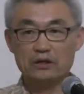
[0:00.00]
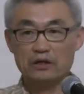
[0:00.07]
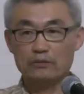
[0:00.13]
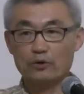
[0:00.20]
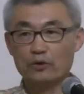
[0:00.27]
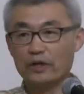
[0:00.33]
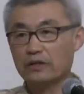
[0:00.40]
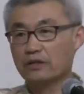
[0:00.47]

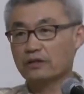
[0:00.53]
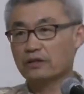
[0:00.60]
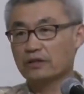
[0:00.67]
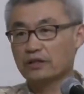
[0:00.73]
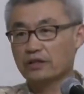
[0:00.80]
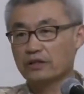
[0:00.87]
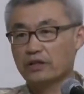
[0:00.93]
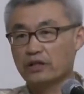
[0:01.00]
Number one,
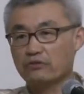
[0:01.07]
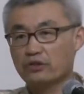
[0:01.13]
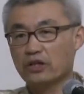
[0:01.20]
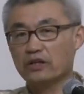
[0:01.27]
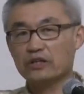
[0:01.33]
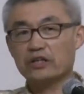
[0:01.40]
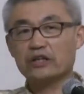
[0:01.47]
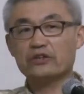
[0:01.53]
they
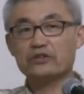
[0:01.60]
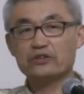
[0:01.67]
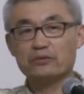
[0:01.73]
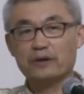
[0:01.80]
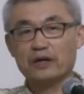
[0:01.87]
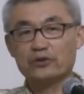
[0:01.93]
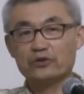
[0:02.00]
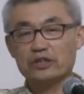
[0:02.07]
really cared
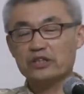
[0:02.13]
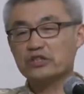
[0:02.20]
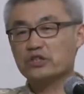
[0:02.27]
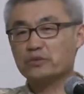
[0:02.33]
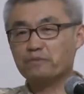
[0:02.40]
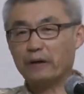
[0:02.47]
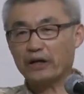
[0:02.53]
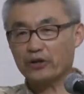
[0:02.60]
about
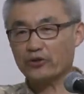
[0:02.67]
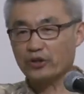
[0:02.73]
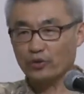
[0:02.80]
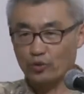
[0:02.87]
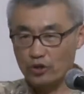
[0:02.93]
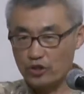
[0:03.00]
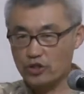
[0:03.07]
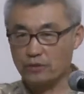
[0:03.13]

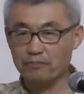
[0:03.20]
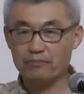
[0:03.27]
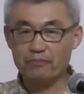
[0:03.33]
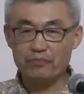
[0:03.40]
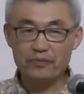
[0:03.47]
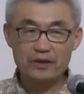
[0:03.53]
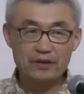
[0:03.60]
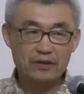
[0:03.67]
inspiring worship.
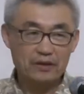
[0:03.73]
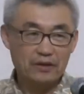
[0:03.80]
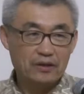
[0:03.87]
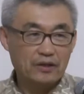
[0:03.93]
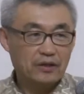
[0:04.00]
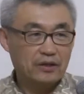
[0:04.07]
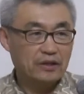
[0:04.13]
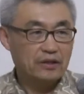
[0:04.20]

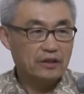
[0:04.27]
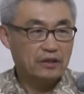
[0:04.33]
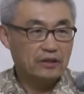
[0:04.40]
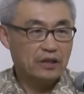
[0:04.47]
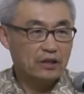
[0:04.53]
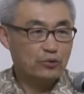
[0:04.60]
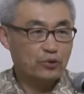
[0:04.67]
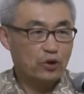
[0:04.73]

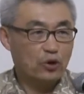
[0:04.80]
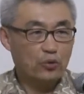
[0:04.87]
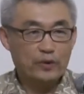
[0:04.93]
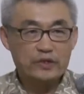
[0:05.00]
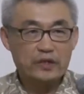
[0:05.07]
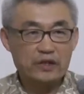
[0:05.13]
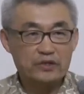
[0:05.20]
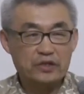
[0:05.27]
They would
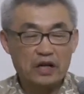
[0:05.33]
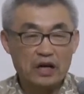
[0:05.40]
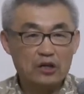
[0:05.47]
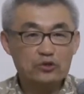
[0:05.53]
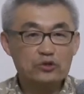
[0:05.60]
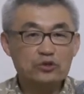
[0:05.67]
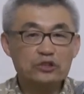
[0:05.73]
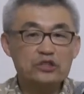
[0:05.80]
always ask,
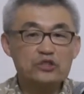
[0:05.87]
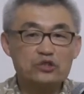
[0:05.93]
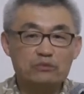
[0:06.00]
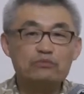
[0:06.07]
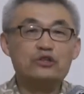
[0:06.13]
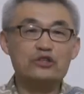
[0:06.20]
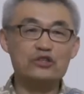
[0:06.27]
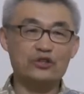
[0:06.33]
how good is the
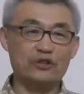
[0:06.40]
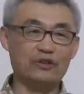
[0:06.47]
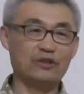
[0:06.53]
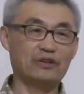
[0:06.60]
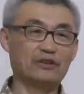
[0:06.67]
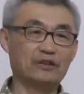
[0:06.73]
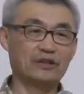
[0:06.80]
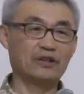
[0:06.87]
preacher?
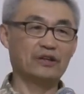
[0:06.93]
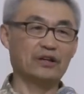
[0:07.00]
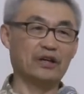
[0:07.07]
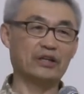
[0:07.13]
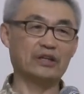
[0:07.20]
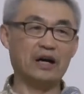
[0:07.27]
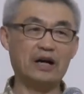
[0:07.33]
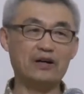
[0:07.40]

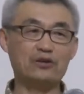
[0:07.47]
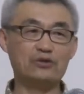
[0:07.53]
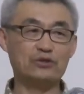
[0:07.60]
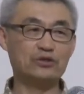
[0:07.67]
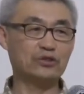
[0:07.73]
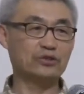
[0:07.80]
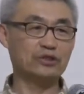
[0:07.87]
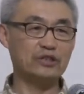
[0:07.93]
And how
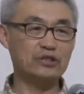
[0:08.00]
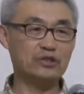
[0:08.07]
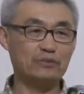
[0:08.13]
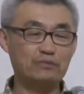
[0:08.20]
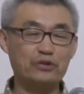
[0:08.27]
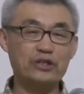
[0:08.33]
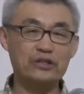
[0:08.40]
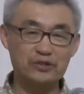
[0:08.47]
good is the
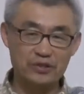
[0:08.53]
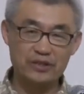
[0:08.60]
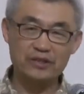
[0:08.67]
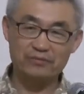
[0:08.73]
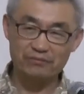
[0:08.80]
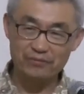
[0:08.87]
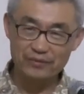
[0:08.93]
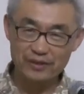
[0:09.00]
praise
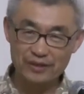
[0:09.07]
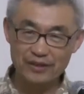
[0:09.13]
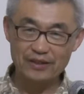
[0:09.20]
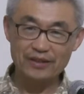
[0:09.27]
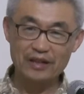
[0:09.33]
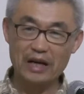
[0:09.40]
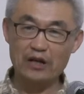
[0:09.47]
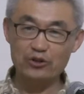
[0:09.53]
team?
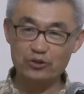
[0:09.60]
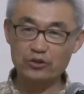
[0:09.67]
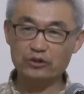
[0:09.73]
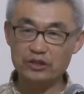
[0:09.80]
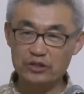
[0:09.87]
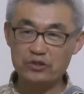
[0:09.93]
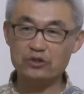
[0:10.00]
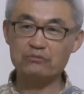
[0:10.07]
How
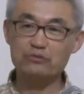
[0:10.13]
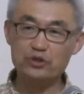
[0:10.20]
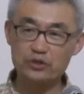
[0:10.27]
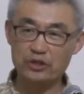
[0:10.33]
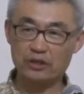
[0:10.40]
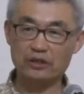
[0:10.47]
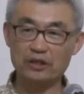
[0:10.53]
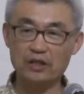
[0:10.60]
good is the
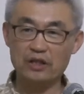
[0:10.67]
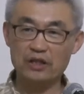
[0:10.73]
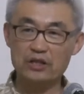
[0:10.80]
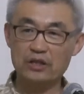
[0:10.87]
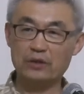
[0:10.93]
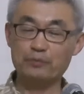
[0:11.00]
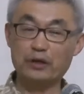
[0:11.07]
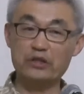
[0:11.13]
music?
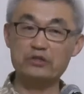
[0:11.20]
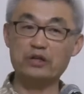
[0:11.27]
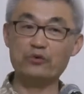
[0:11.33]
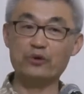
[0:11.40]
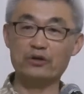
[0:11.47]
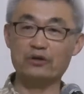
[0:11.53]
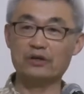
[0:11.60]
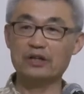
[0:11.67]
Because they
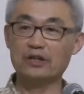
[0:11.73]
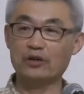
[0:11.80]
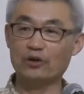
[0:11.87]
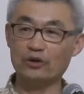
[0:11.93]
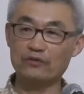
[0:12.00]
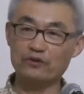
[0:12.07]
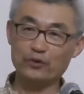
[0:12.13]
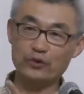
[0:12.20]
want to,
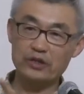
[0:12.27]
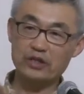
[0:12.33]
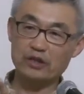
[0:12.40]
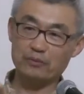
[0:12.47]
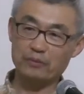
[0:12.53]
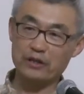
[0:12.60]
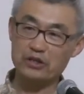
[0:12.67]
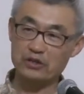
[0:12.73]
oh, if you want to
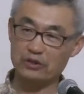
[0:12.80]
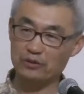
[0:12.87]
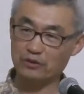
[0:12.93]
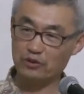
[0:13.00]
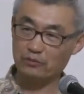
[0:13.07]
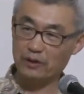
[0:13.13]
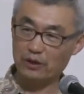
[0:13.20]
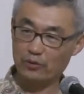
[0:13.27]
take a picture,
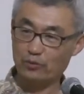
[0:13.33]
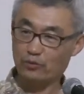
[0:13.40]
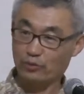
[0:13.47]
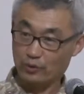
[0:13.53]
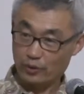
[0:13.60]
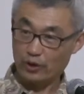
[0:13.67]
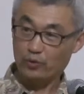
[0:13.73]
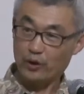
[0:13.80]
you might
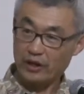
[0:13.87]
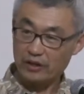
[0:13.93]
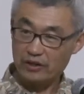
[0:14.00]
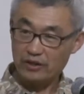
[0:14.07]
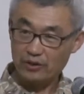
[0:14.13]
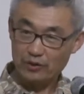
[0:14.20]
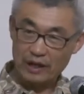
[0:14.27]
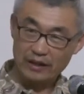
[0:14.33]
want to wait
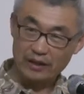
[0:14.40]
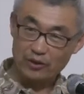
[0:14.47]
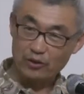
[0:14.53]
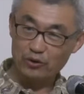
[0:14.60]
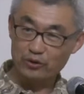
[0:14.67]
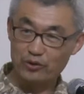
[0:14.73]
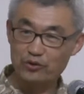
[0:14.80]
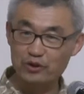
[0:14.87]
until I get
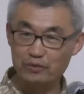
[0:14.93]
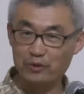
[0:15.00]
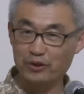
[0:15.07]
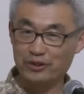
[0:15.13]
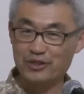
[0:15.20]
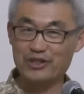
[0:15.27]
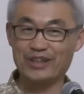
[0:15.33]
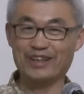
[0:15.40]
all the 3
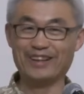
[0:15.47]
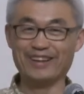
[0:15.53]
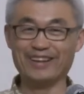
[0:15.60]
points.